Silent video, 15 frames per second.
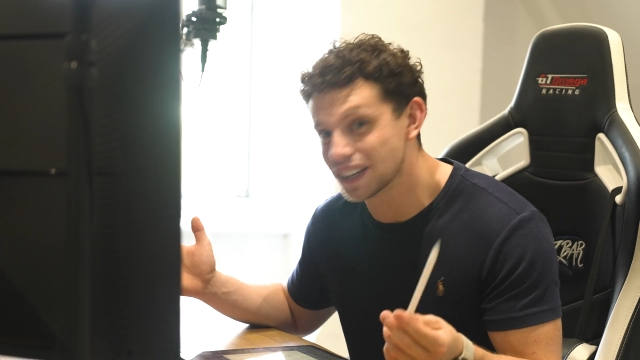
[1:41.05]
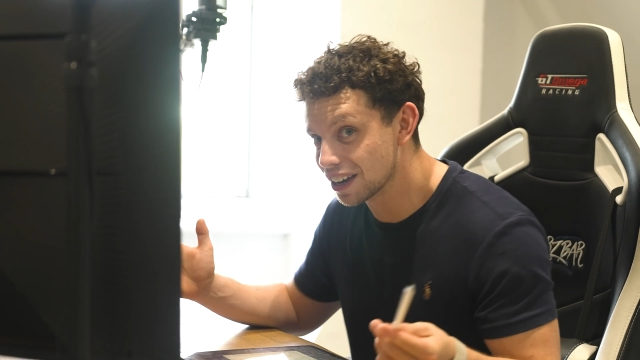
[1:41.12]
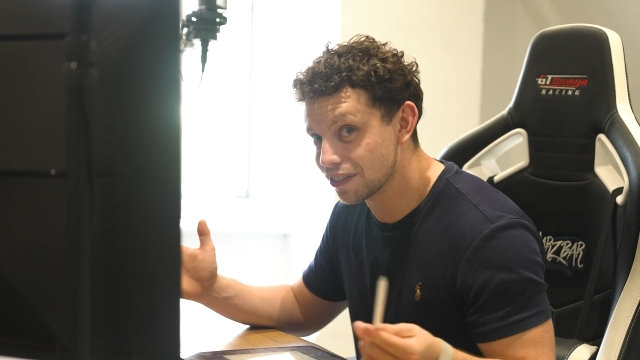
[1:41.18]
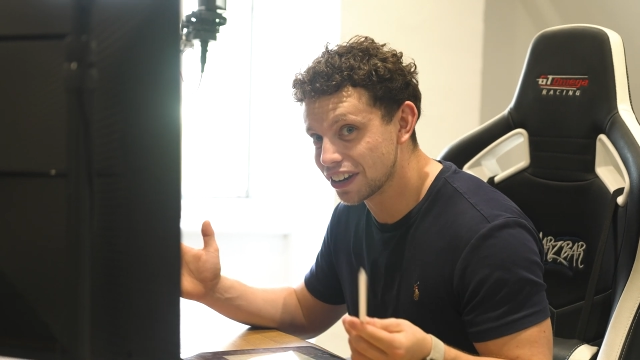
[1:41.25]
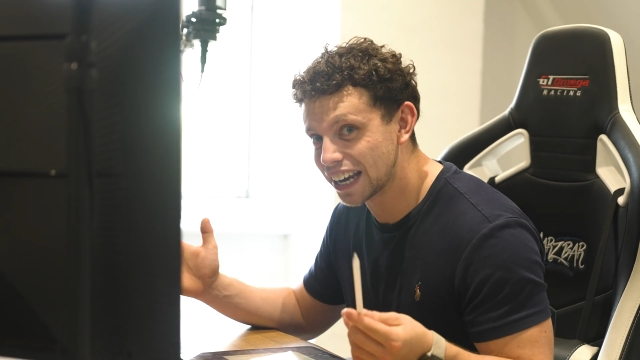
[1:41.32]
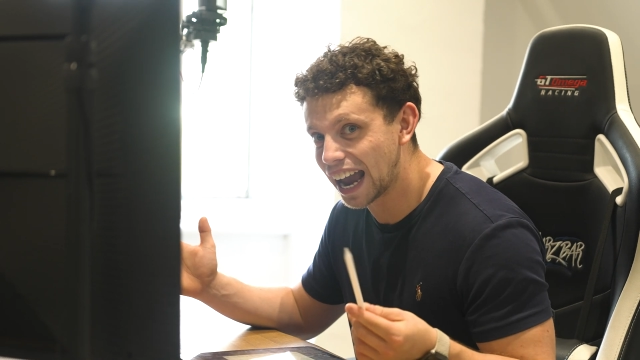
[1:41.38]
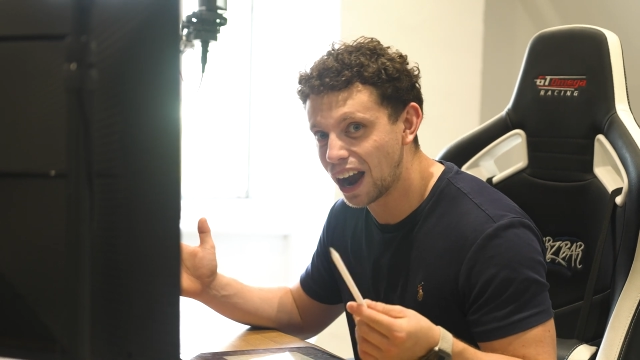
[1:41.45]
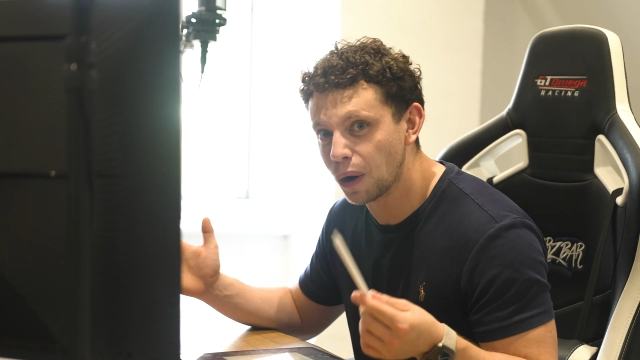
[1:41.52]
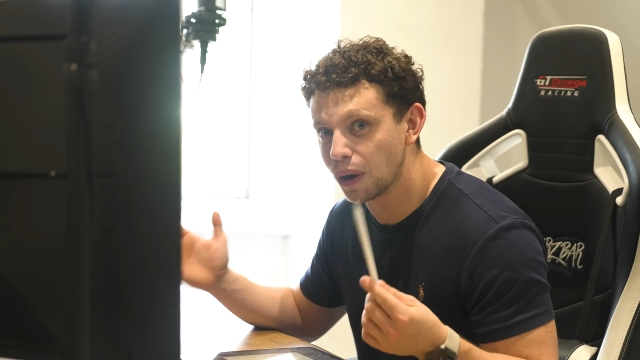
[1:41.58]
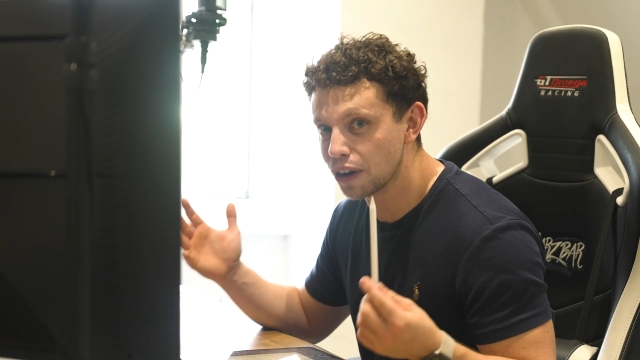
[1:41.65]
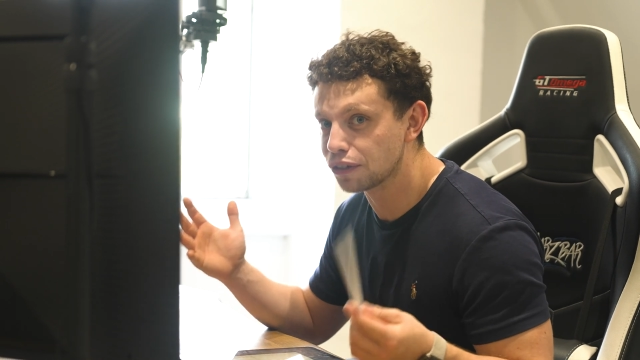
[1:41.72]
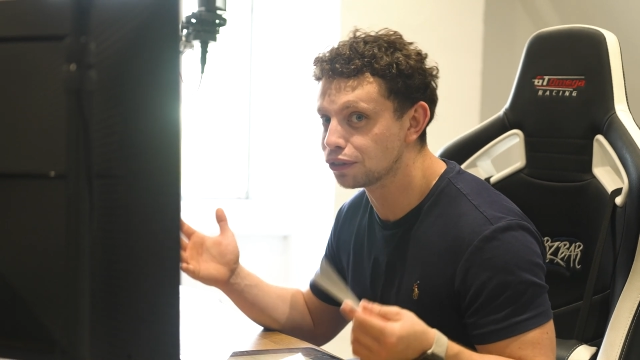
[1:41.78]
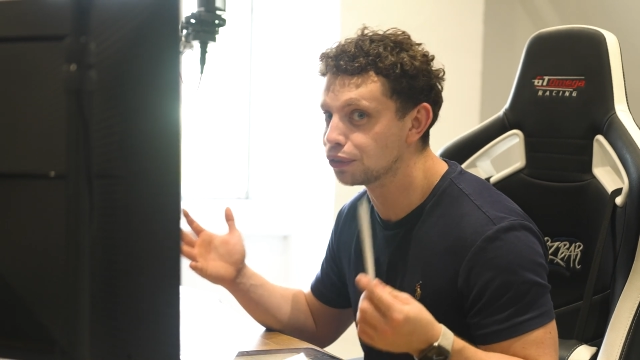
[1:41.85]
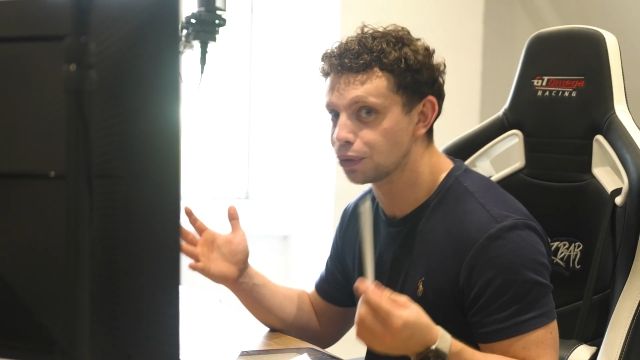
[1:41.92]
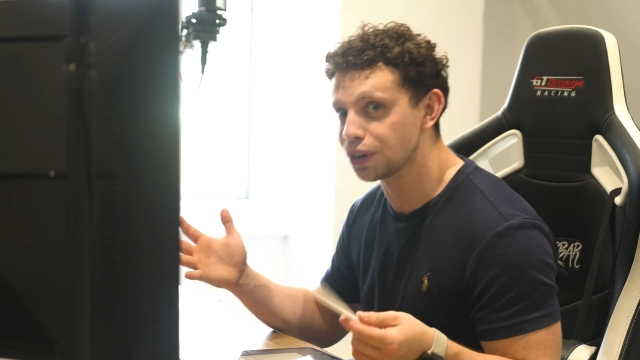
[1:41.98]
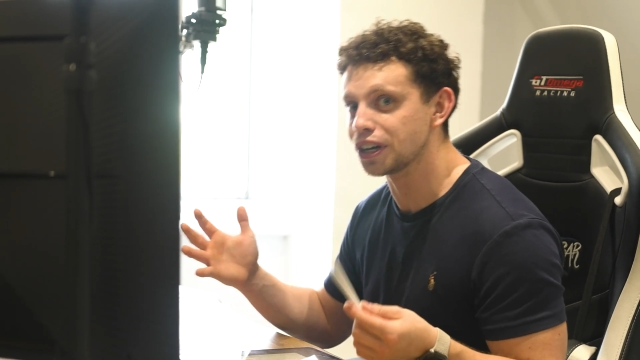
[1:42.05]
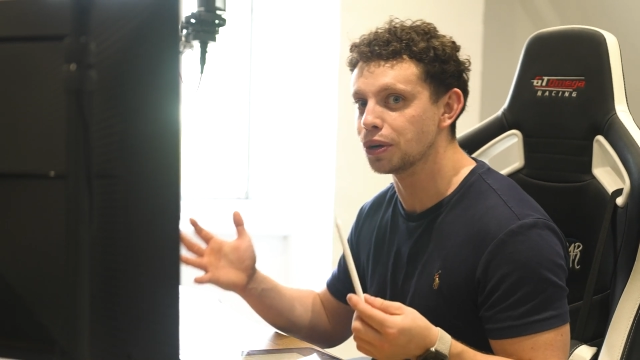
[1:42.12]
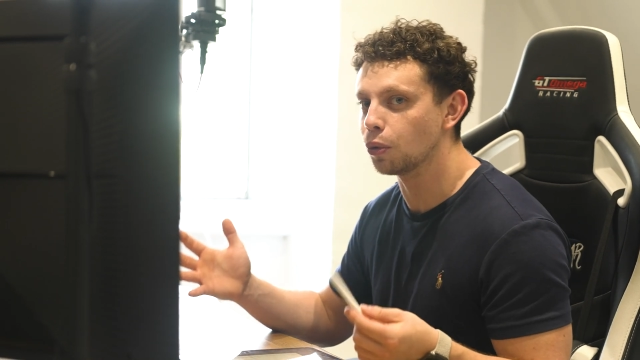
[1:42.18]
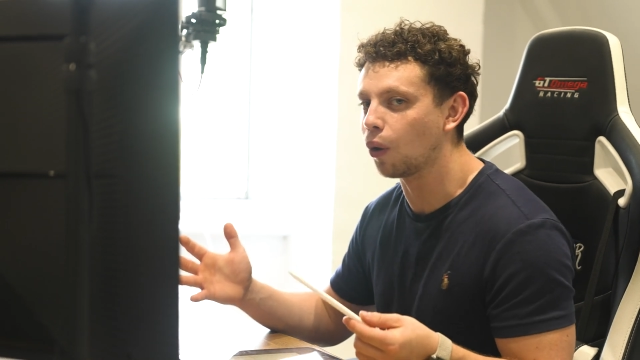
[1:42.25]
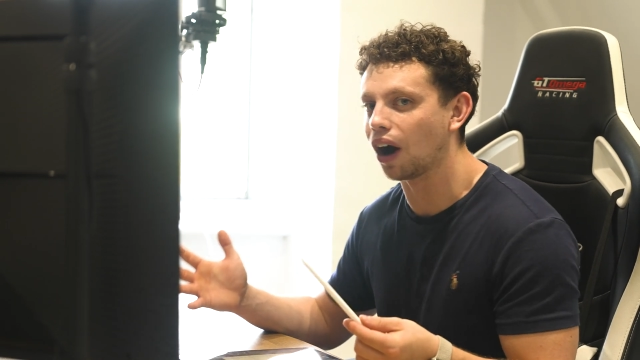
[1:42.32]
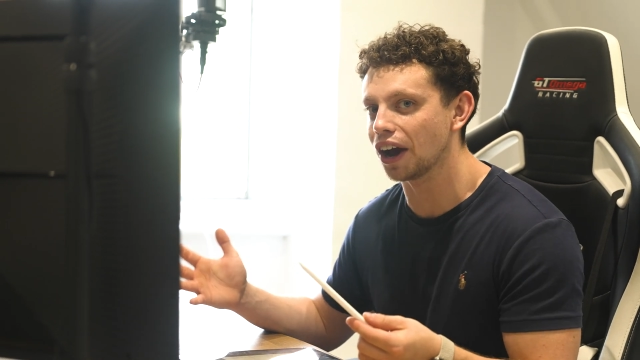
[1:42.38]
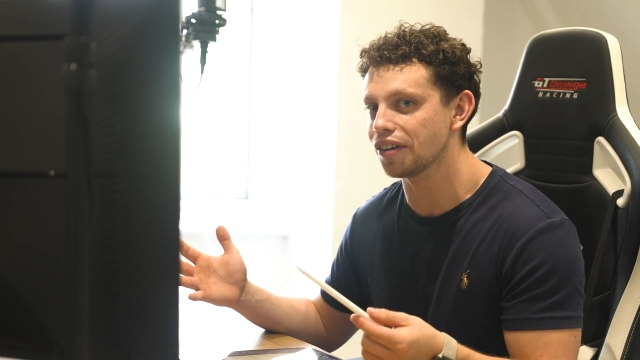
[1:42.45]
giving out a free
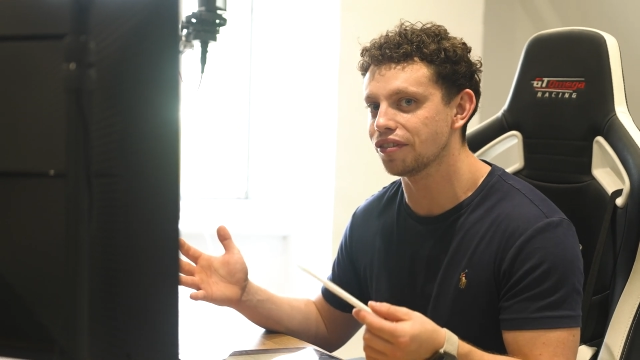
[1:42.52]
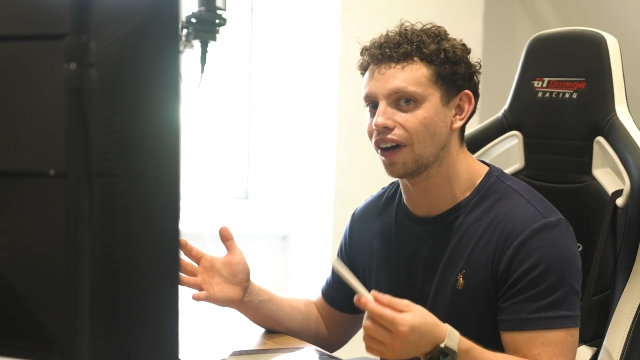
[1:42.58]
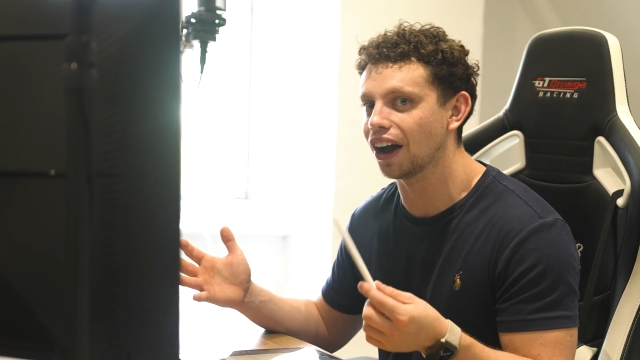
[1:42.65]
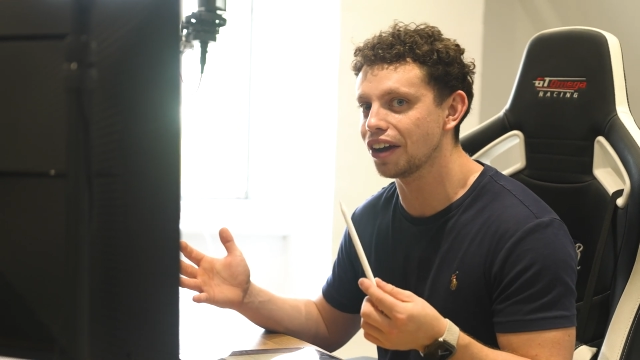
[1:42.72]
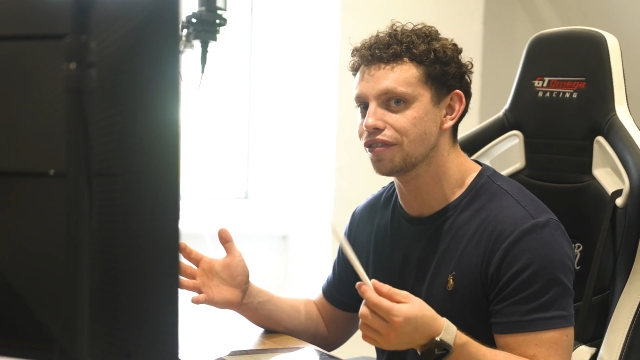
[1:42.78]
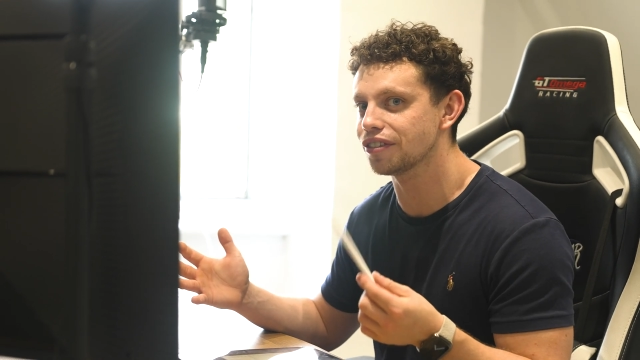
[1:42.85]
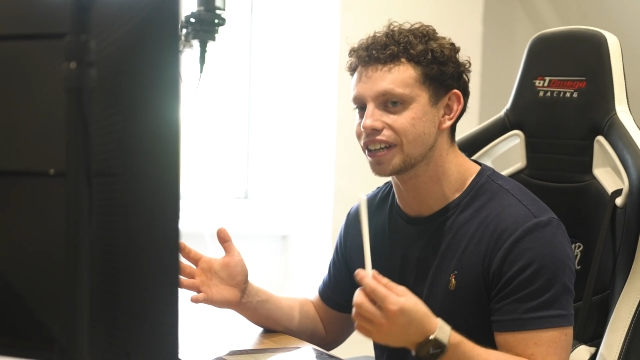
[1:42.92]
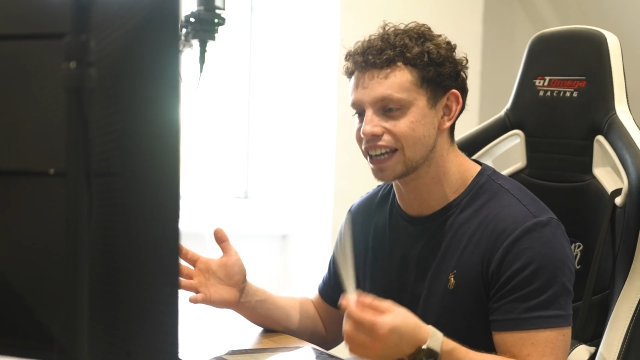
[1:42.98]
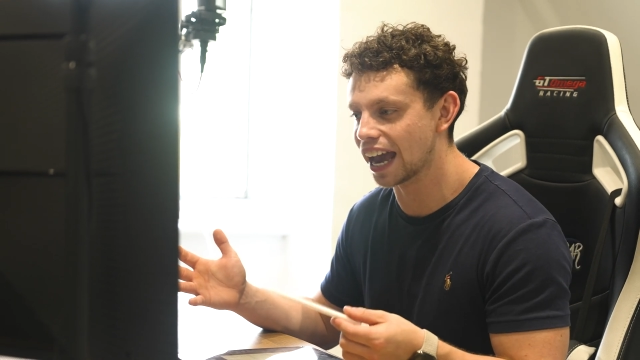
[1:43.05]
Wi-Fi for